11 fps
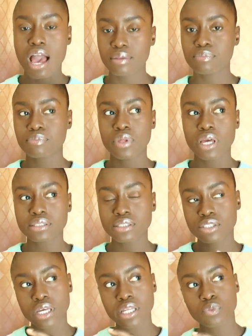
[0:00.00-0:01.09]
And
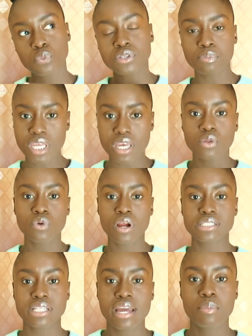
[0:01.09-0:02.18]
it, to me, it
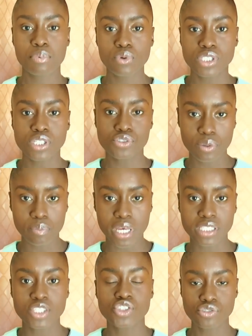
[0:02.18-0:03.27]
works like a protein
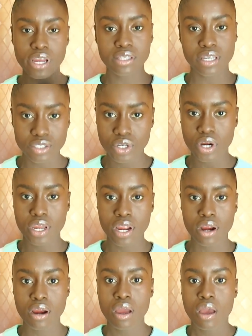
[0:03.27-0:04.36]
treatment. It strengthens your
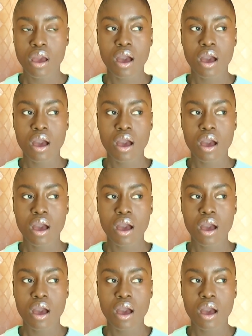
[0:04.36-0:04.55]
hair.